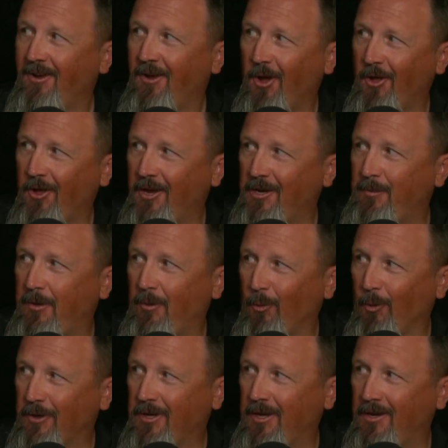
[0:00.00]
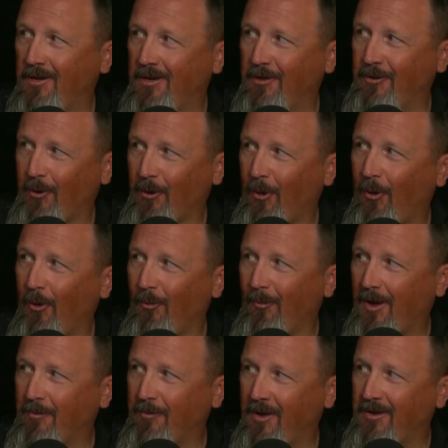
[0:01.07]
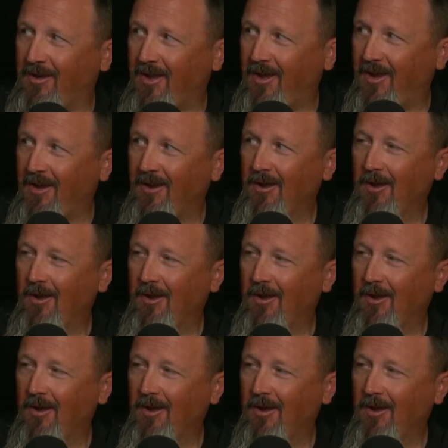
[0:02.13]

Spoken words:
all had to be working in their home on Monday